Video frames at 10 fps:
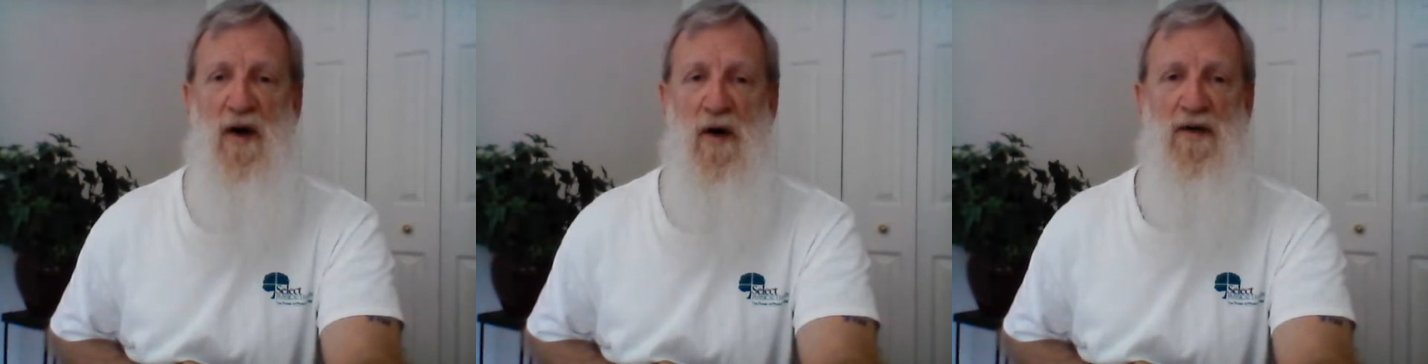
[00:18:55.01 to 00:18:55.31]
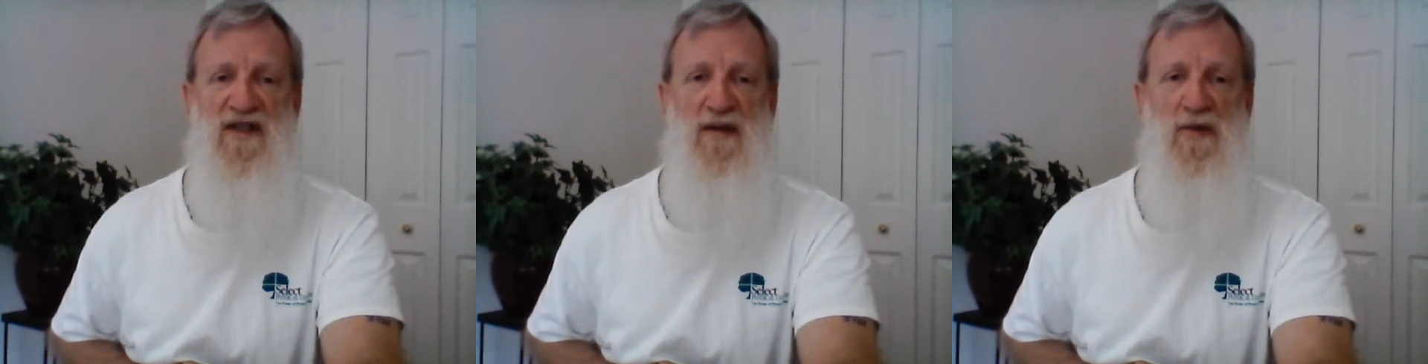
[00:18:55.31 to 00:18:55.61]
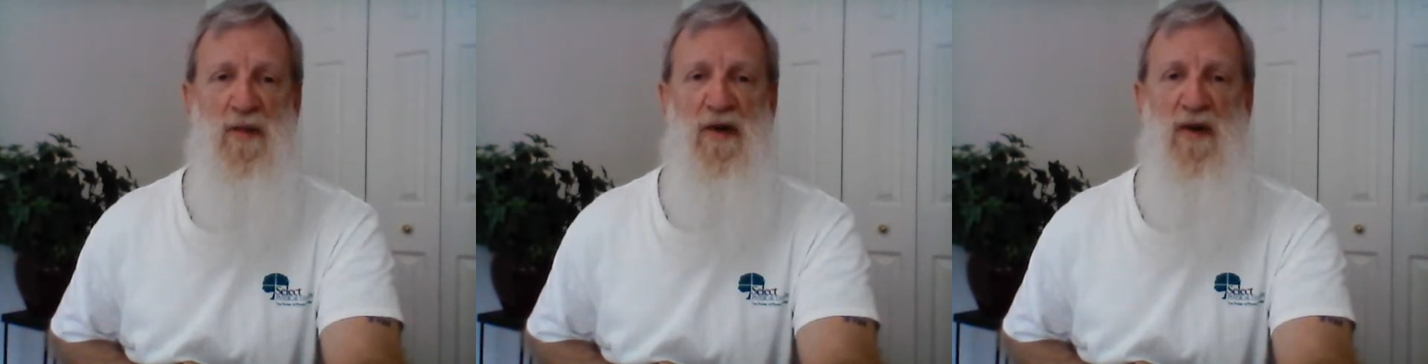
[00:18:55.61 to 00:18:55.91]
all seem
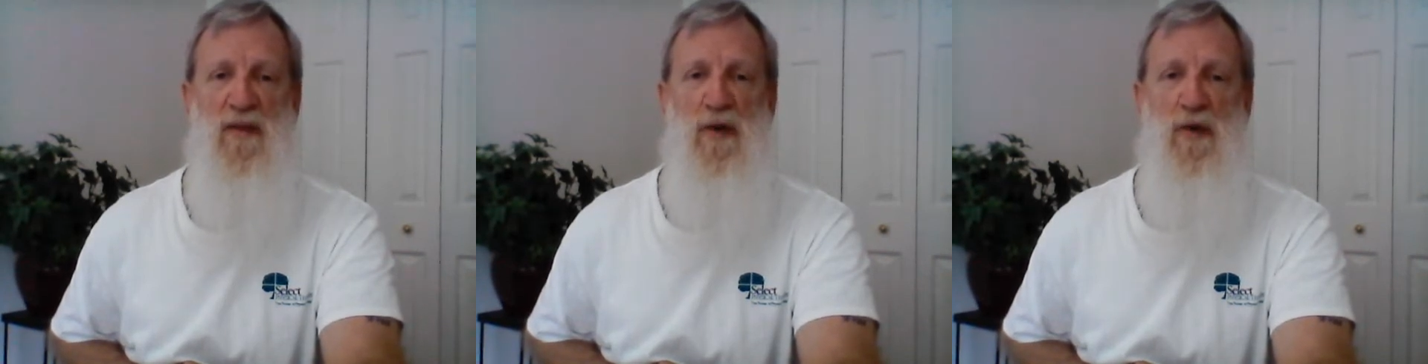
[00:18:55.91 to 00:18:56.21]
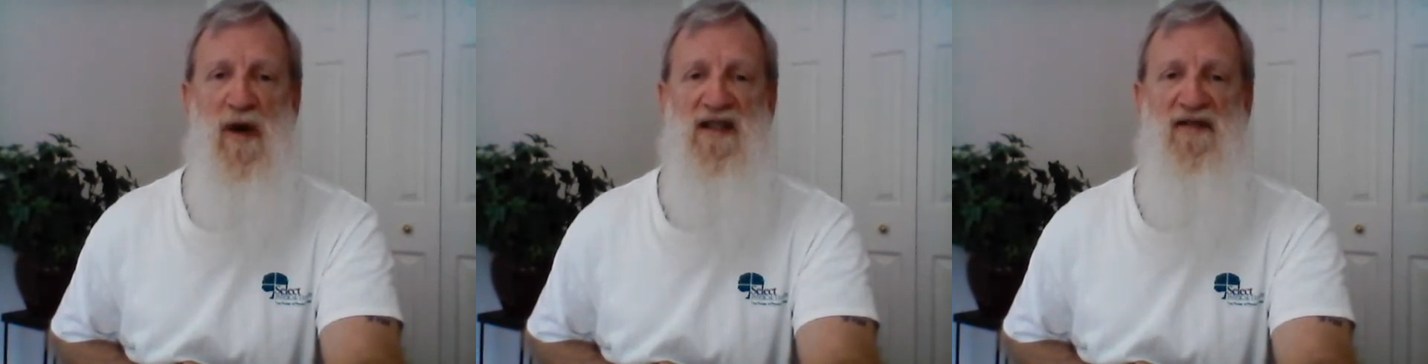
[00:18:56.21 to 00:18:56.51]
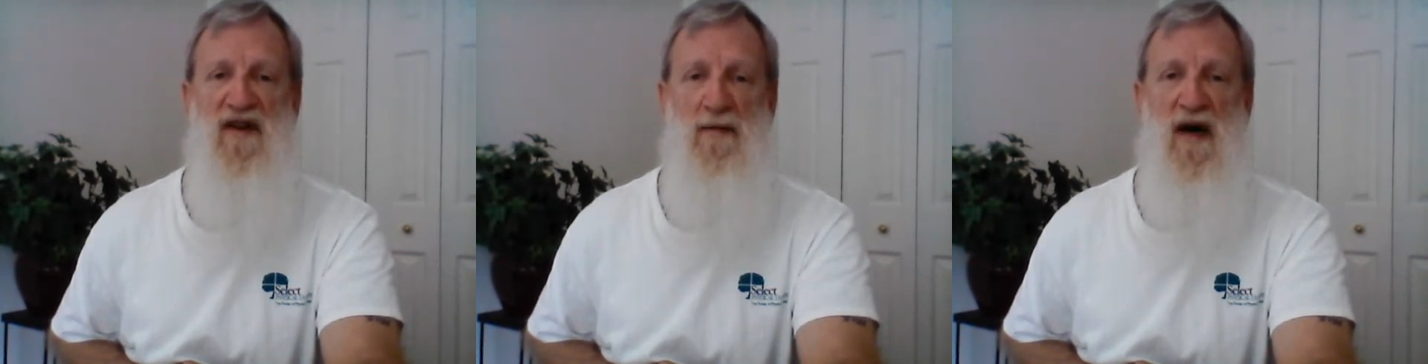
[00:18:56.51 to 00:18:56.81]
to be doing
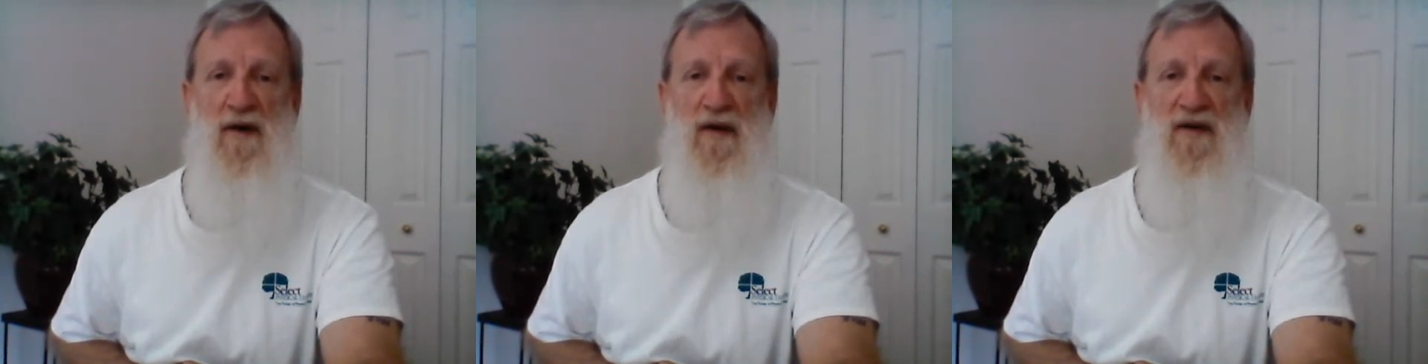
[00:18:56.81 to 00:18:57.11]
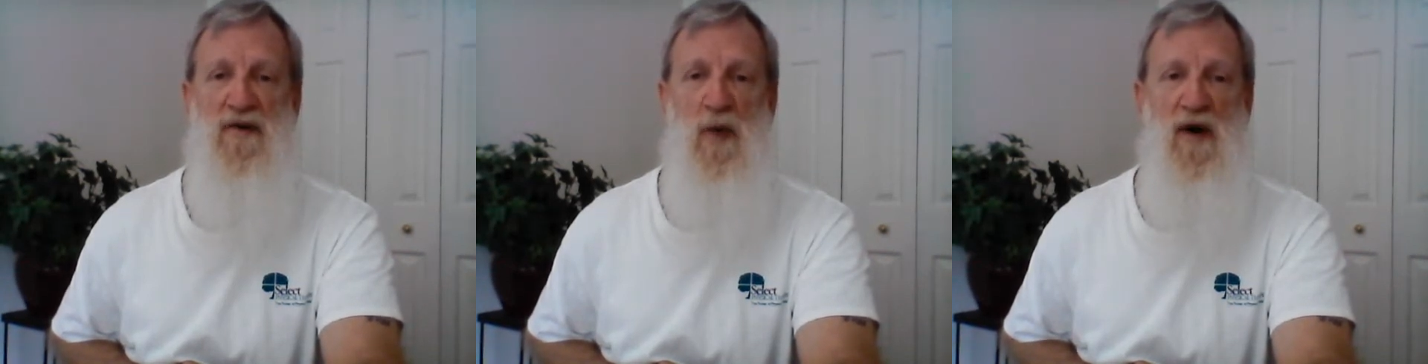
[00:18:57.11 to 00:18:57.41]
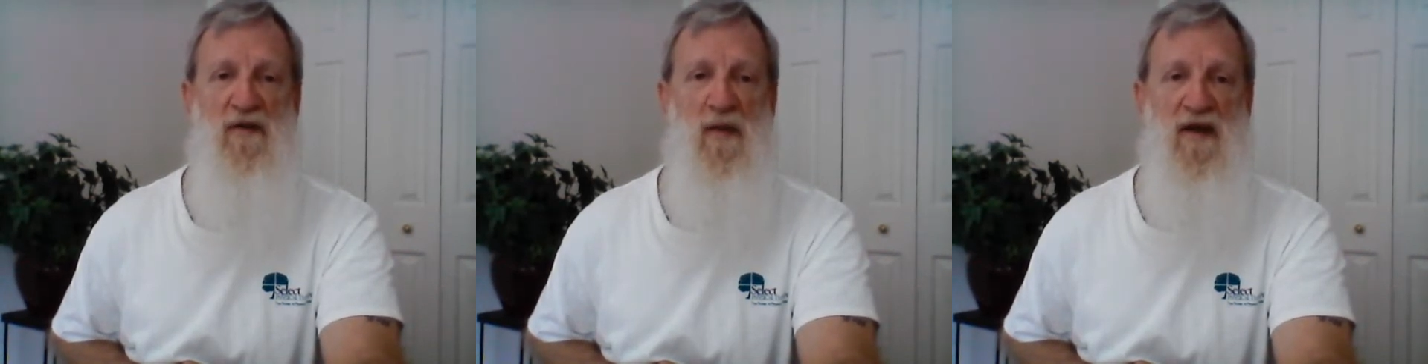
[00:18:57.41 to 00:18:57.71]
progressively better at the
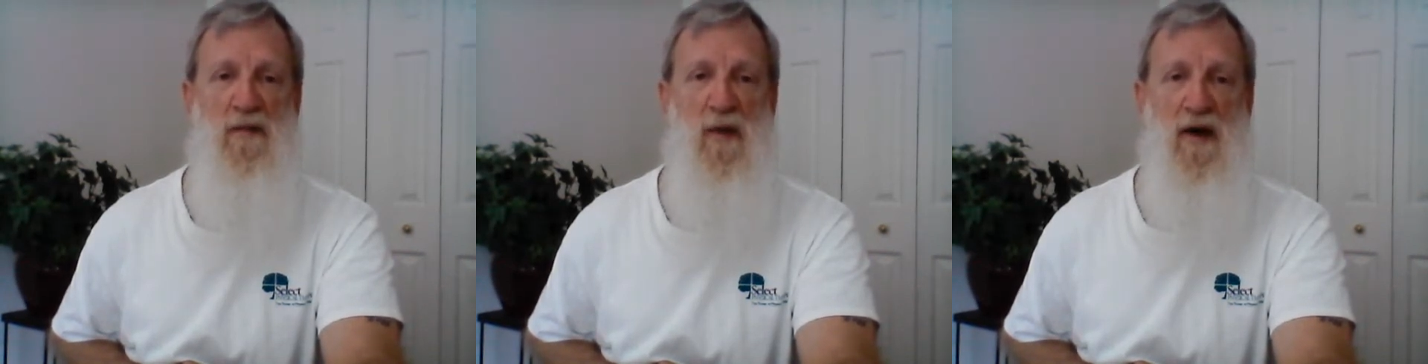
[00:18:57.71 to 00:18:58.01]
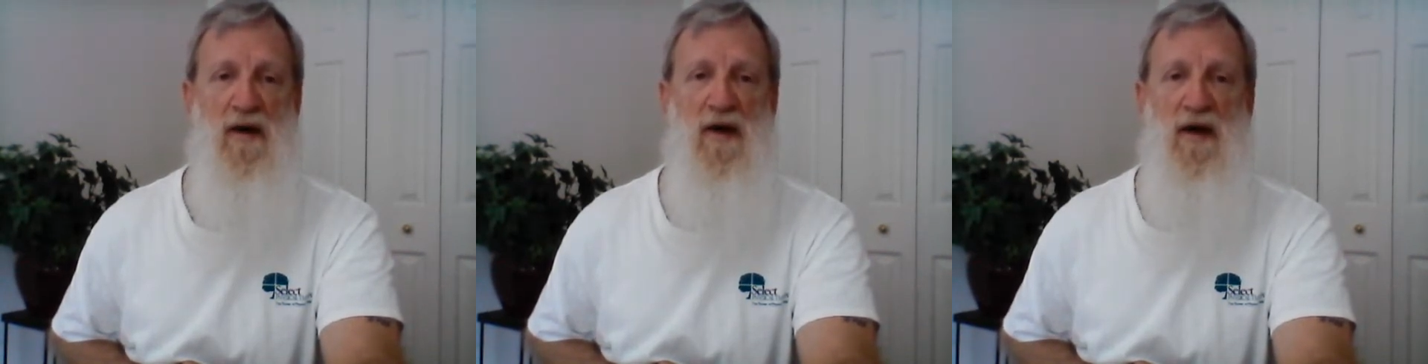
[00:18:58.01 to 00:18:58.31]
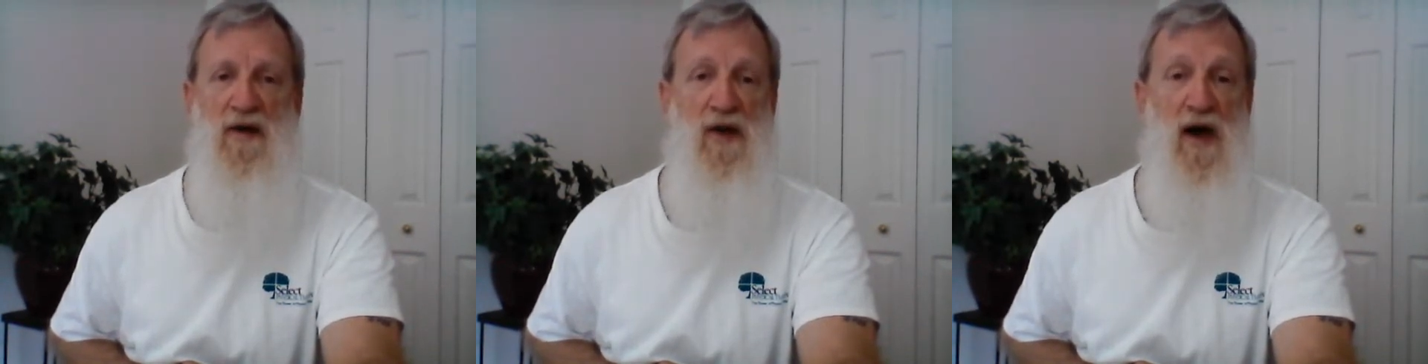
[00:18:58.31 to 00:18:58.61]
12-month mark,
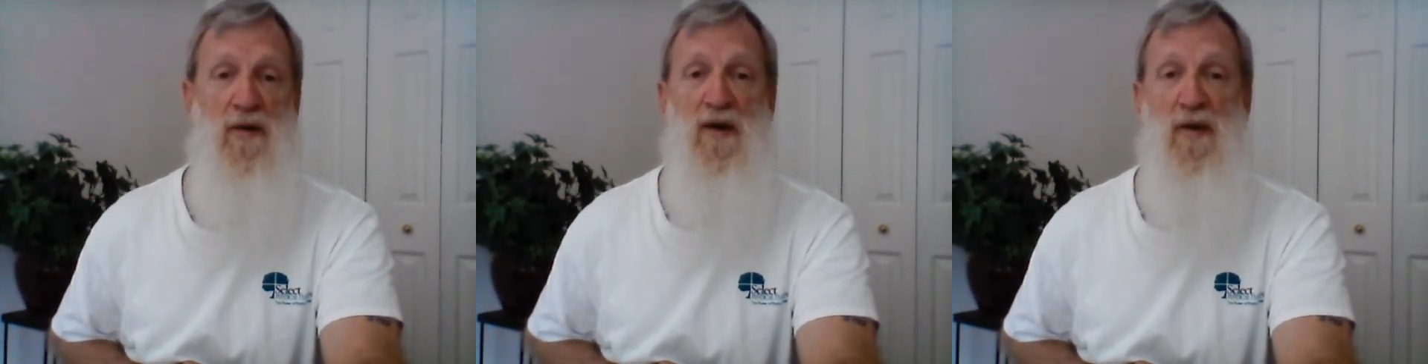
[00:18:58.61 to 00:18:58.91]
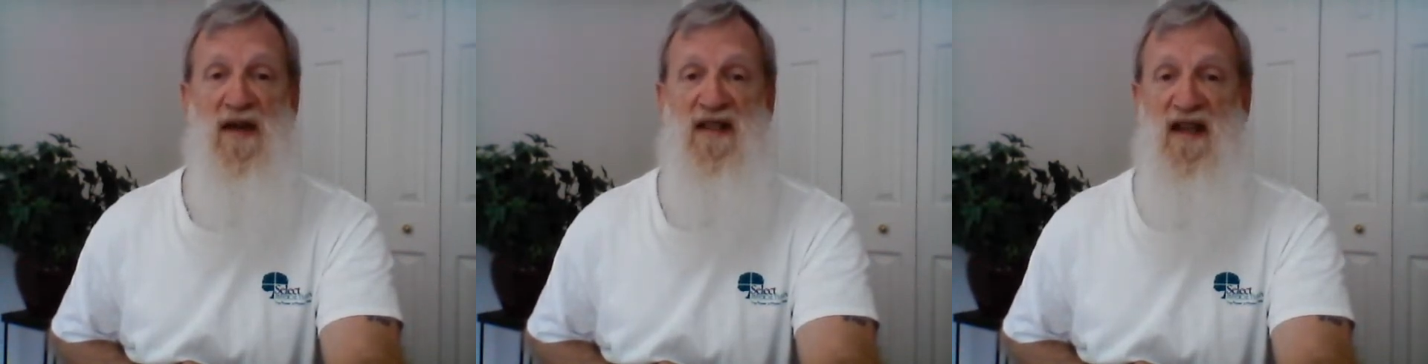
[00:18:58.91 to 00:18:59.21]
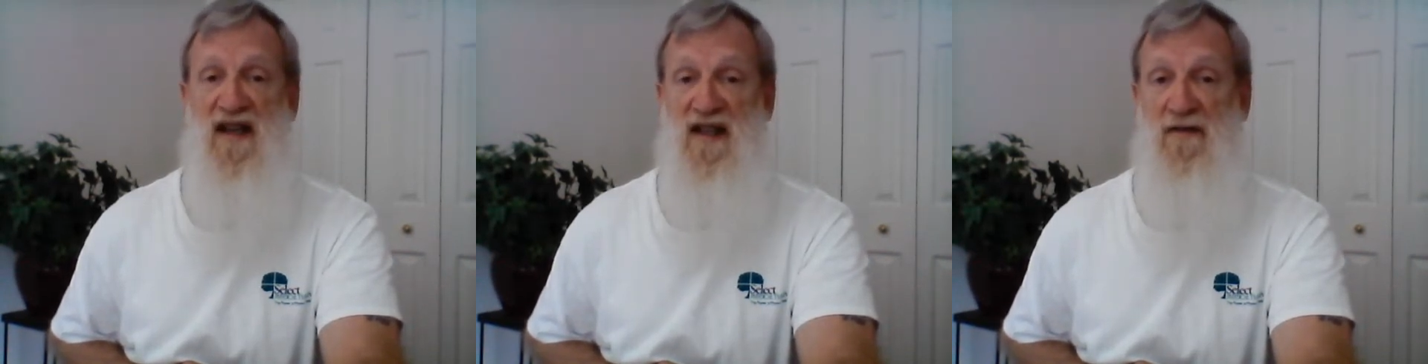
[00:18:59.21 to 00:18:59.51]
not
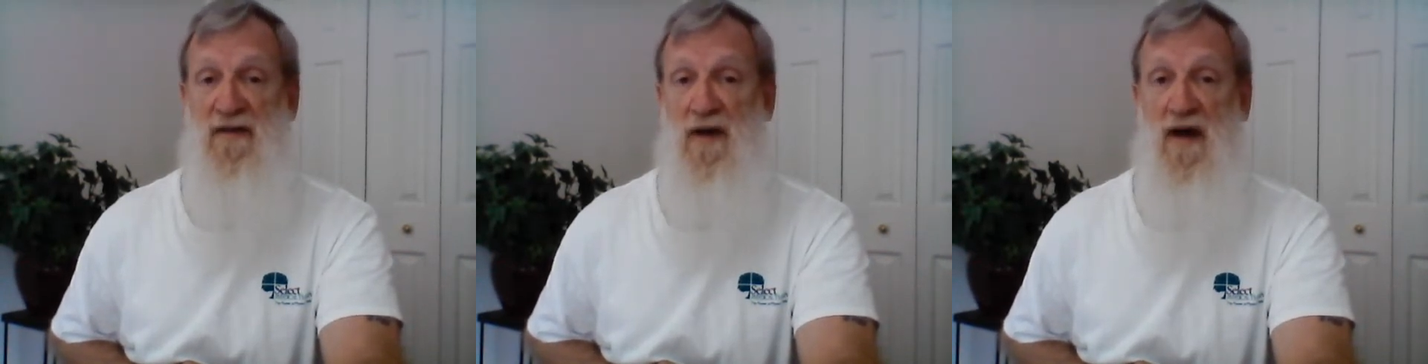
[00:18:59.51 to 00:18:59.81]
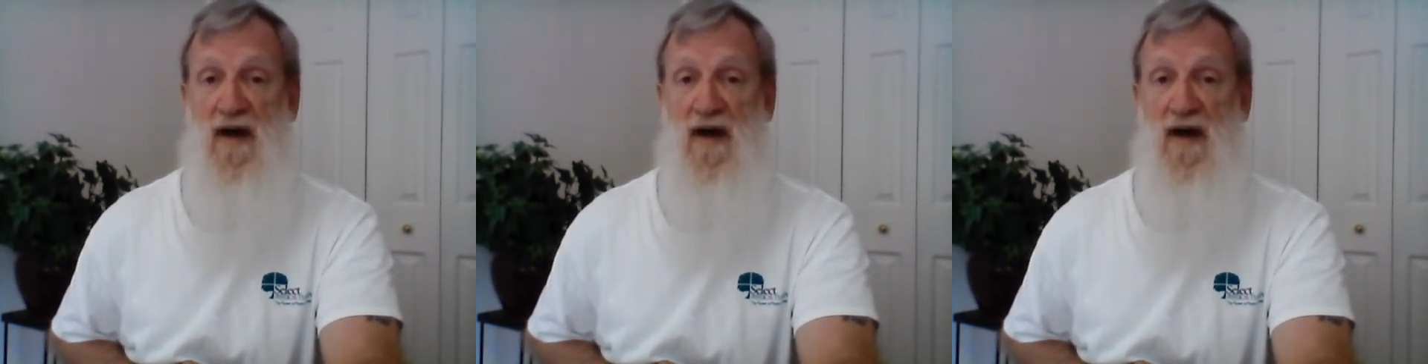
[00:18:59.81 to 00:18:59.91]
regressing as I feel I